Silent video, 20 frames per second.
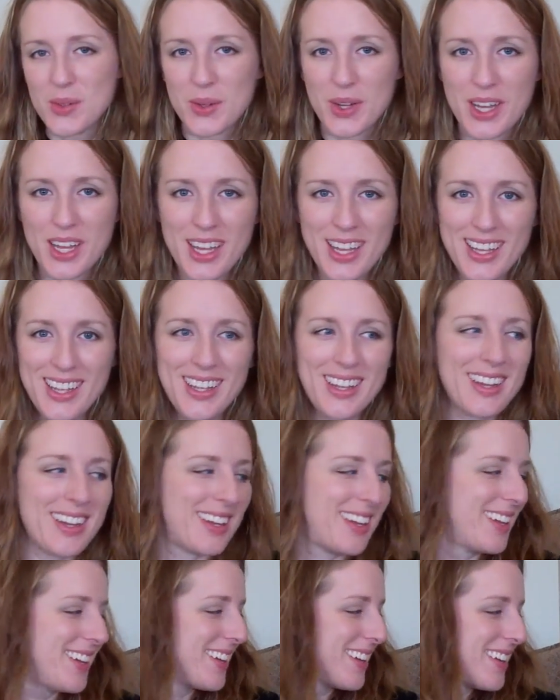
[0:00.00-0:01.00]
So,
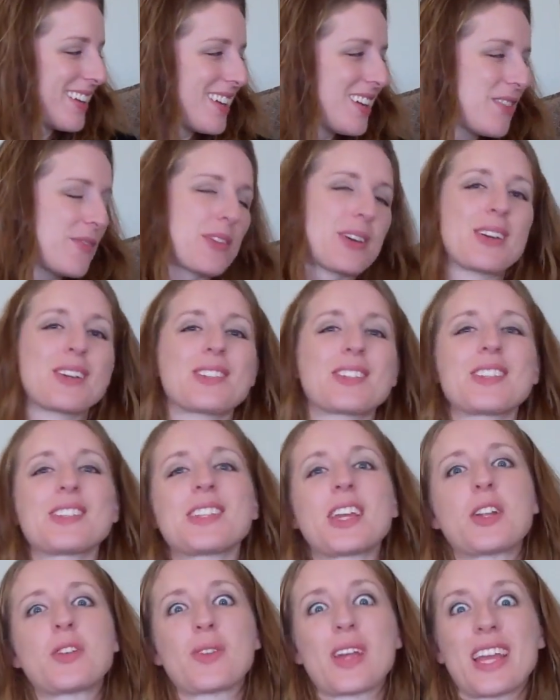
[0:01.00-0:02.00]

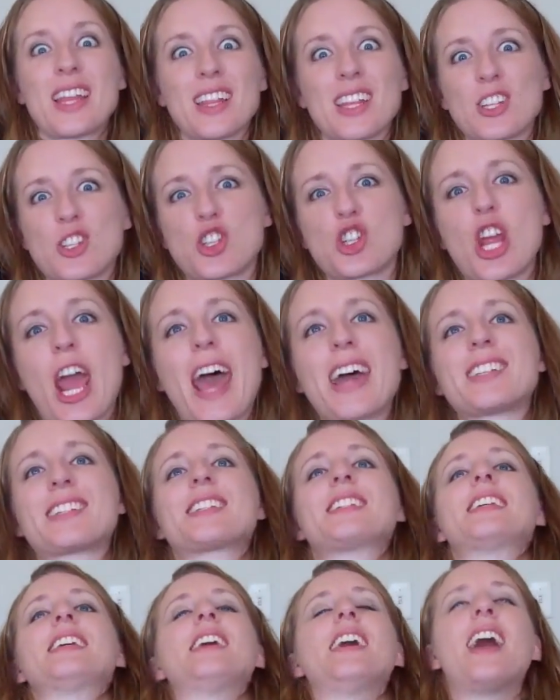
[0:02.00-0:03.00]
various and sundry, let's
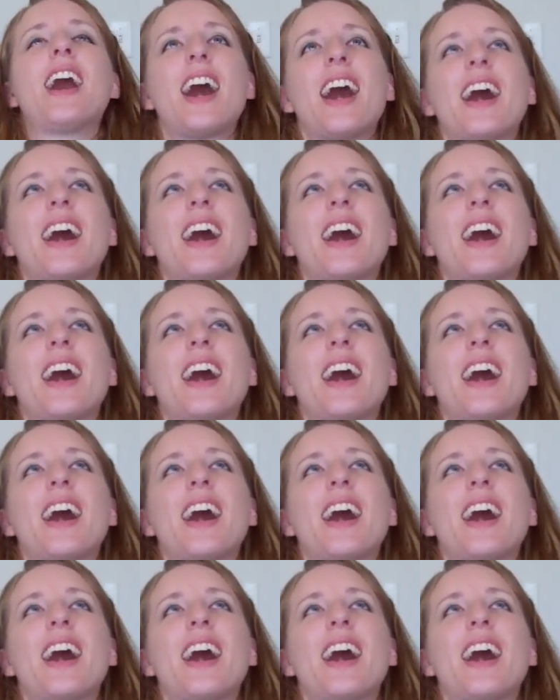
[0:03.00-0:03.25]
chat.